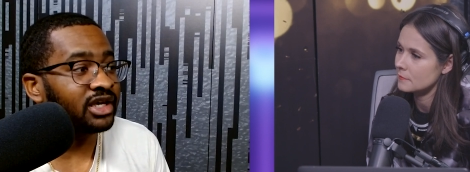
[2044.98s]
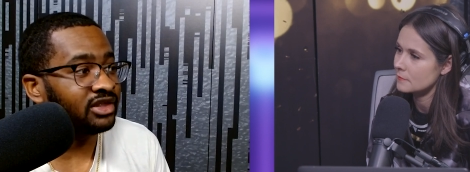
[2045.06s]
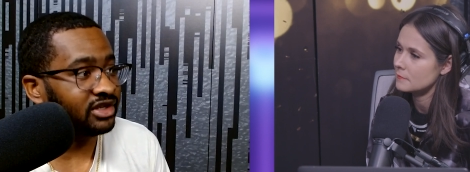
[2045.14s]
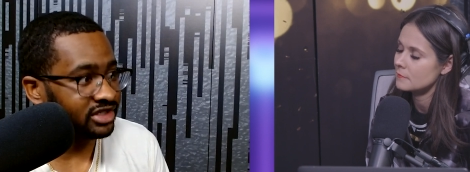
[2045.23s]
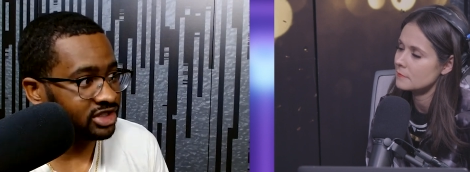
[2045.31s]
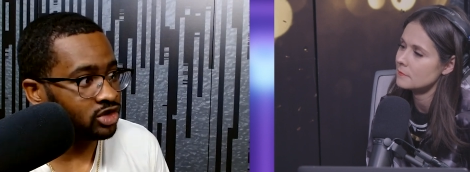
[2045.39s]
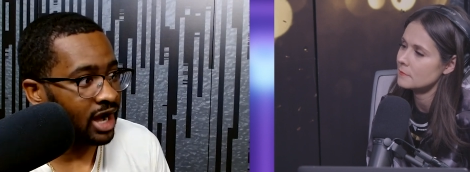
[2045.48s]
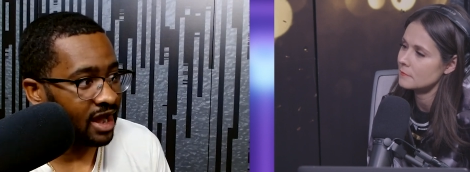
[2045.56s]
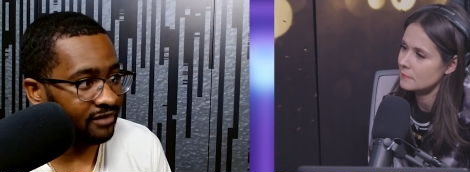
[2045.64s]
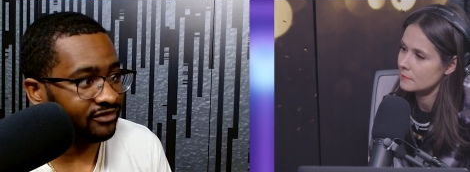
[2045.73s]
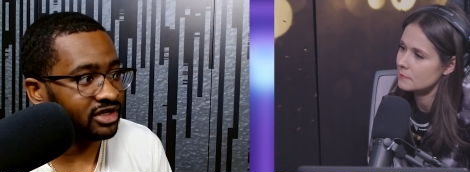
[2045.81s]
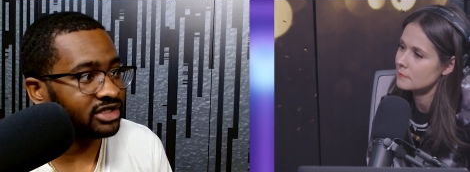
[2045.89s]
Speaker 1: in this
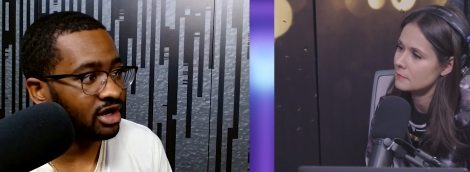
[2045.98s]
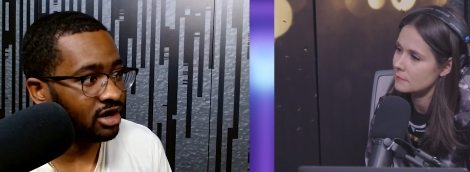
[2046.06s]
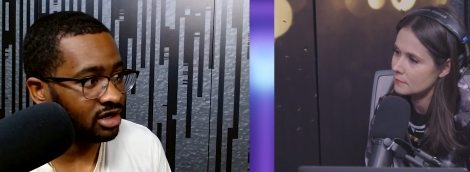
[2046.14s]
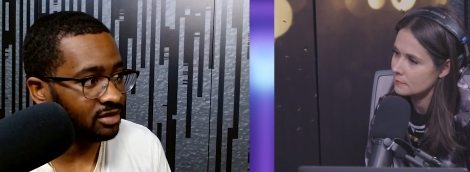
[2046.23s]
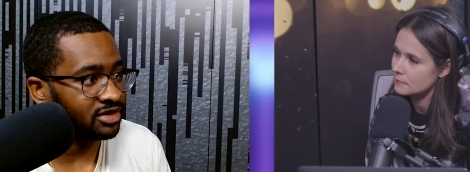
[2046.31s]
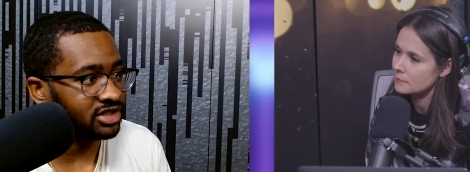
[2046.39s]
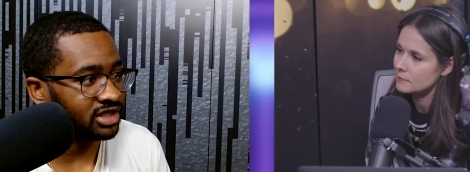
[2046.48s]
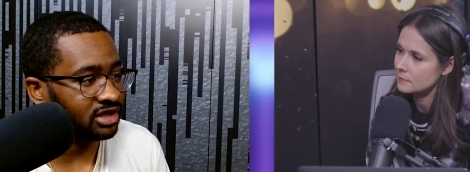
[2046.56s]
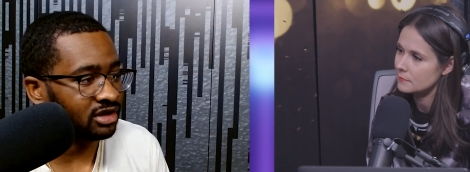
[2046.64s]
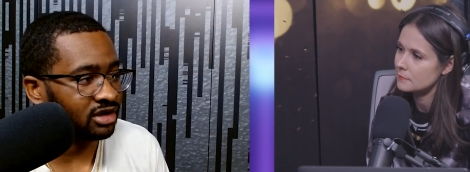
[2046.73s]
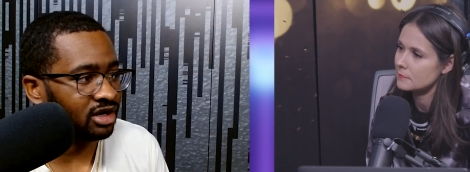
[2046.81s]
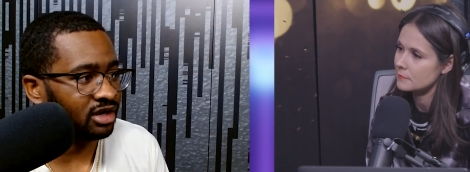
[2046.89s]
draft is 100%
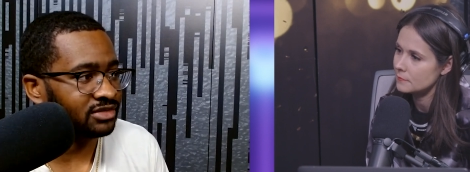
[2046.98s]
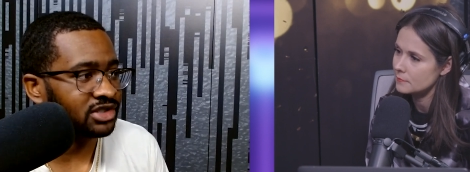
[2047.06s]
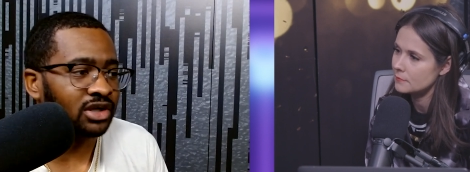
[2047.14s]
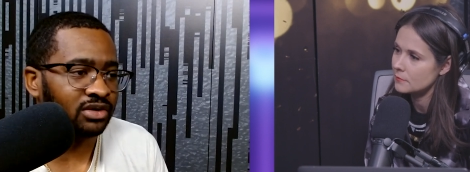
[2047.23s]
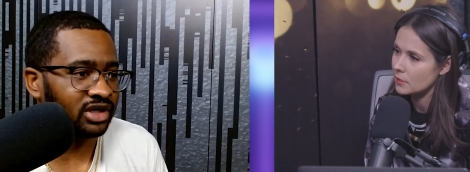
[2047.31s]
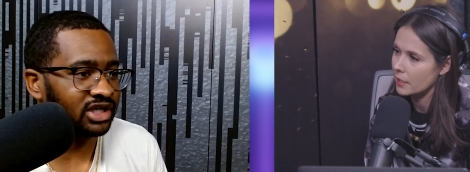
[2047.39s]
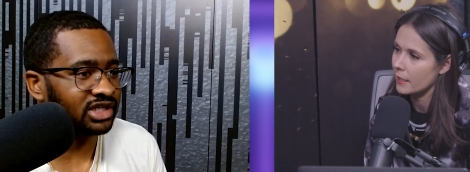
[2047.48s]
going to come. So, yeah.